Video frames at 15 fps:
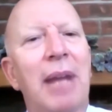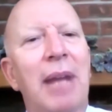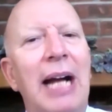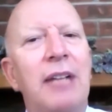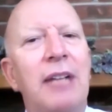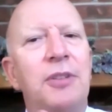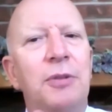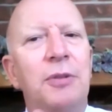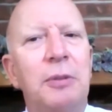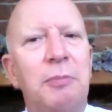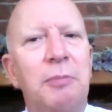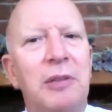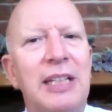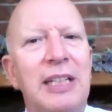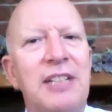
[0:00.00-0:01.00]
to a
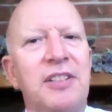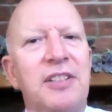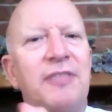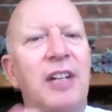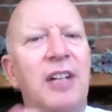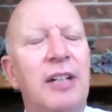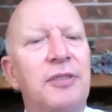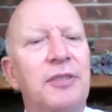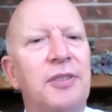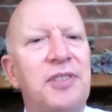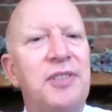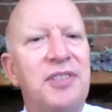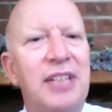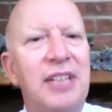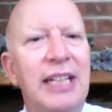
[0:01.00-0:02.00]
place of
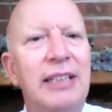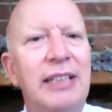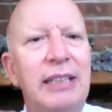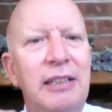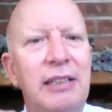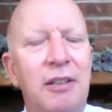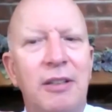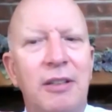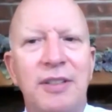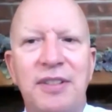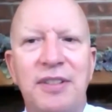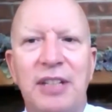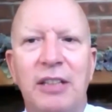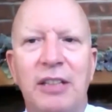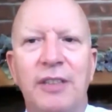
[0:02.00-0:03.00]
understanding
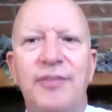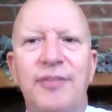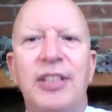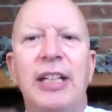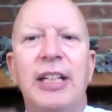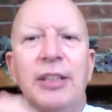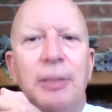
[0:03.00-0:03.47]
ourselves in the